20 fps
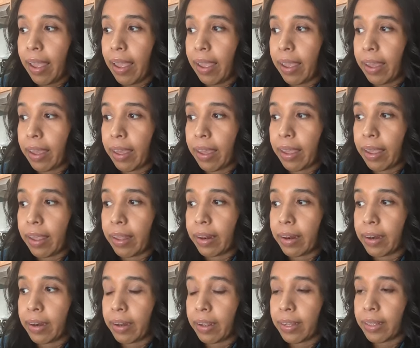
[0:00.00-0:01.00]

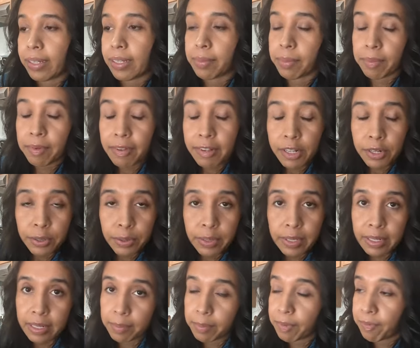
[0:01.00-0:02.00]
And some of us do
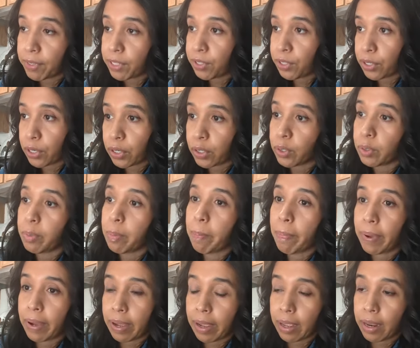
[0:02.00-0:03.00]
and some of us don't.
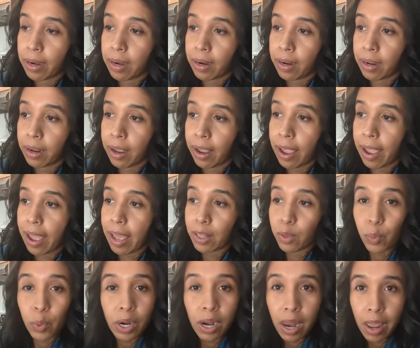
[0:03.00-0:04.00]
But
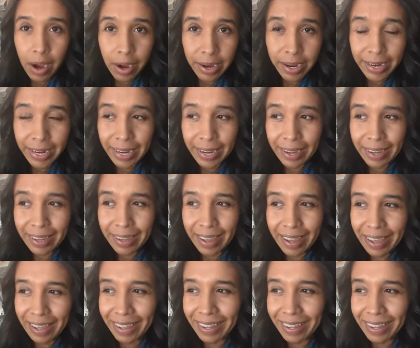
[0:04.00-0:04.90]
as we're learning,